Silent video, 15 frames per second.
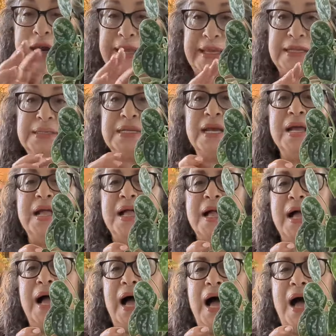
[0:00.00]
it,
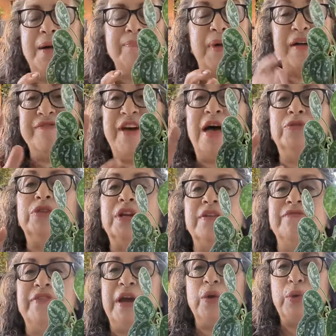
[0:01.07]
I found it
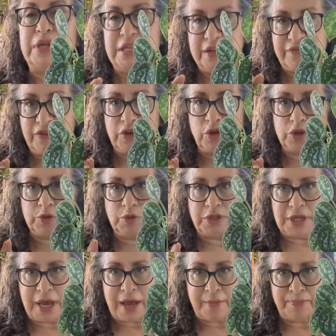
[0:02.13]
a very difficult
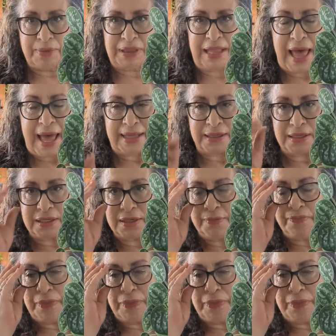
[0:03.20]
plant.